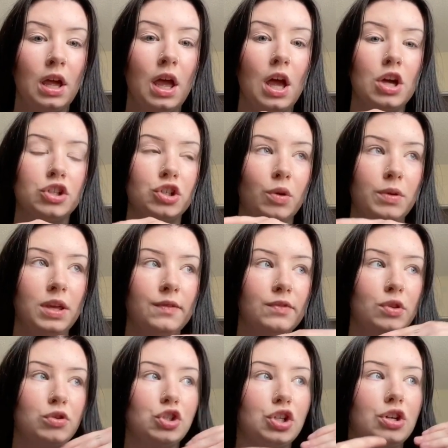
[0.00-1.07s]
So even
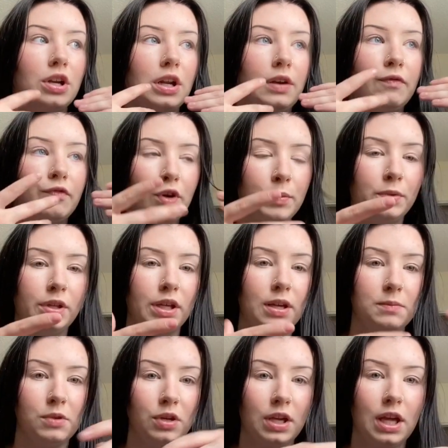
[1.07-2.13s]
though she couldn't verbally
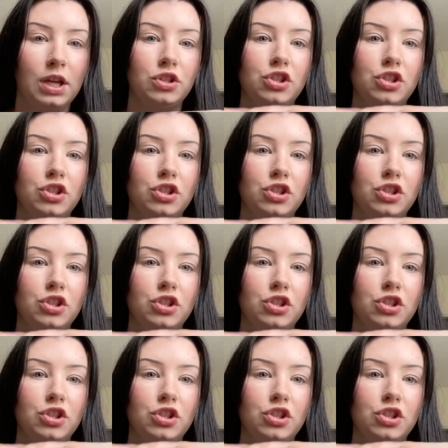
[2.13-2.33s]
communicate,